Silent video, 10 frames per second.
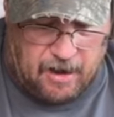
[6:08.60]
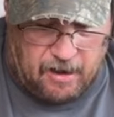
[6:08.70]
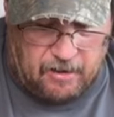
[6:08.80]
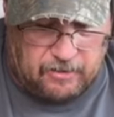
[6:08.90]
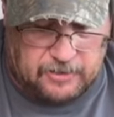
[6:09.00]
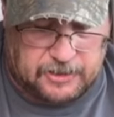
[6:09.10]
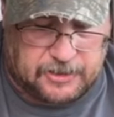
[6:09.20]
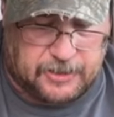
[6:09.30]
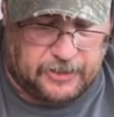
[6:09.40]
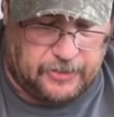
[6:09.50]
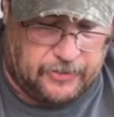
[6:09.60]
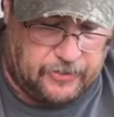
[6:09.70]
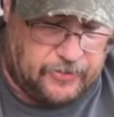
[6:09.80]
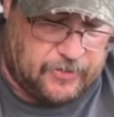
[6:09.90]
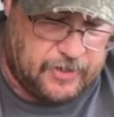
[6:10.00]
yards
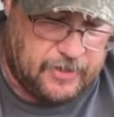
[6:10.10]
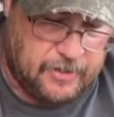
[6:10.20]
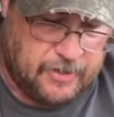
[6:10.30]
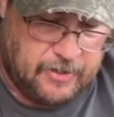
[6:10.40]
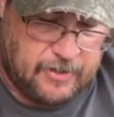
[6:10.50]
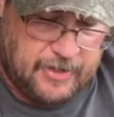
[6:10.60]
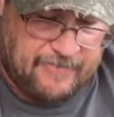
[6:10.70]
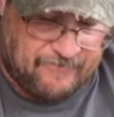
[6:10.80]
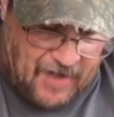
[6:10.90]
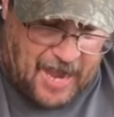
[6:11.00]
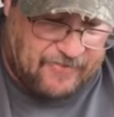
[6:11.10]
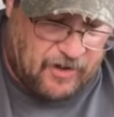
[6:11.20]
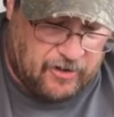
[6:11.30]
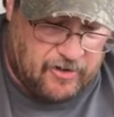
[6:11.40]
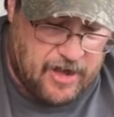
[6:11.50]
to
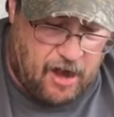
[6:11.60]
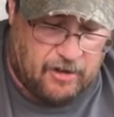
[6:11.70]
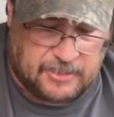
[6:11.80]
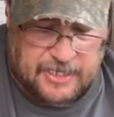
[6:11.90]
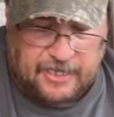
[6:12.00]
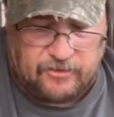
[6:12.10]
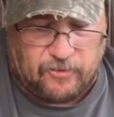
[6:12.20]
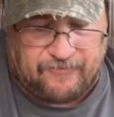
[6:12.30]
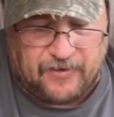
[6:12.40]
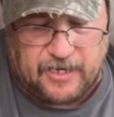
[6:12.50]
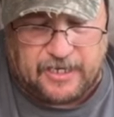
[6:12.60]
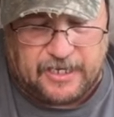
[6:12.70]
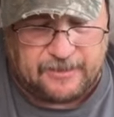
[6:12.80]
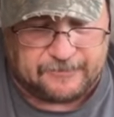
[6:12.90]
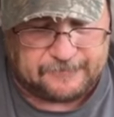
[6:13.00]
500 yards and then to
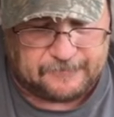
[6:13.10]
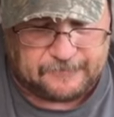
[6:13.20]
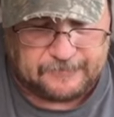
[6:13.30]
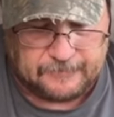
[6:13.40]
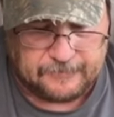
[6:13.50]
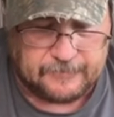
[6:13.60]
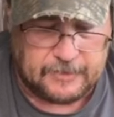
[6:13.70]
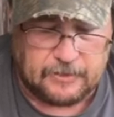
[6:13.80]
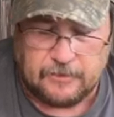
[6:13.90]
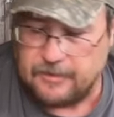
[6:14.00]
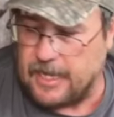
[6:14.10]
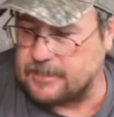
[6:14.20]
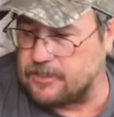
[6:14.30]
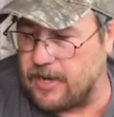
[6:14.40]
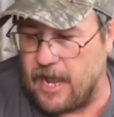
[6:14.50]
affinity.
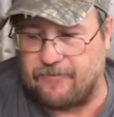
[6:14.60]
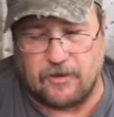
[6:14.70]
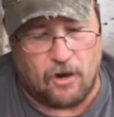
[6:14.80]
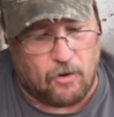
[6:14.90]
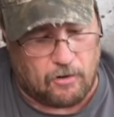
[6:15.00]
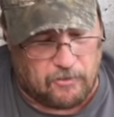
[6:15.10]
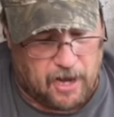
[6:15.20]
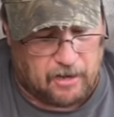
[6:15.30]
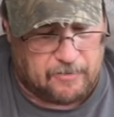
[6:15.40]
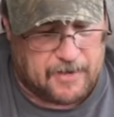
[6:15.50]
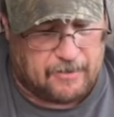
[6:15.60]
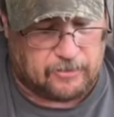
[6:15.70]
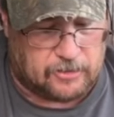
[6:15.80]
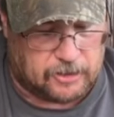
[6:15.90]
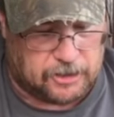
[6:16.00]
That's gonna have to go where we're not gonna be
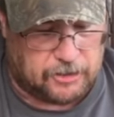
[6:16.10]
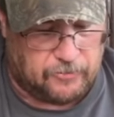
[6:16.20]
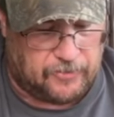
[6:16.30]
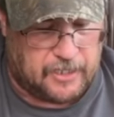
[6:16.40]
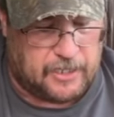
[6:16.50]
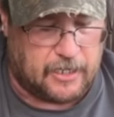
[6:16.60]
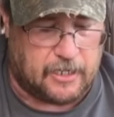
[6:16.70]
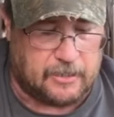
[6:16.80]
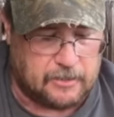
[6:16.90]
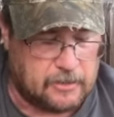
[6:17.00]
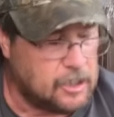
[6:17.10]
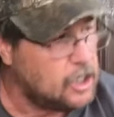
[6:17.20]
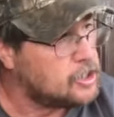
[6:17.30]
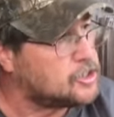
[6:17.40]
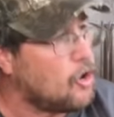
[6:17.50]
able to shoot the
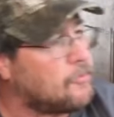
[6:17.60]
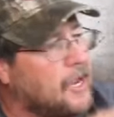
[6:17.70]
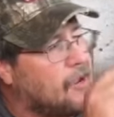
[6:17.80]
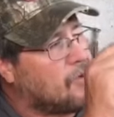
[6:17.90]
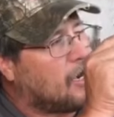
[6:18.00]
scope cam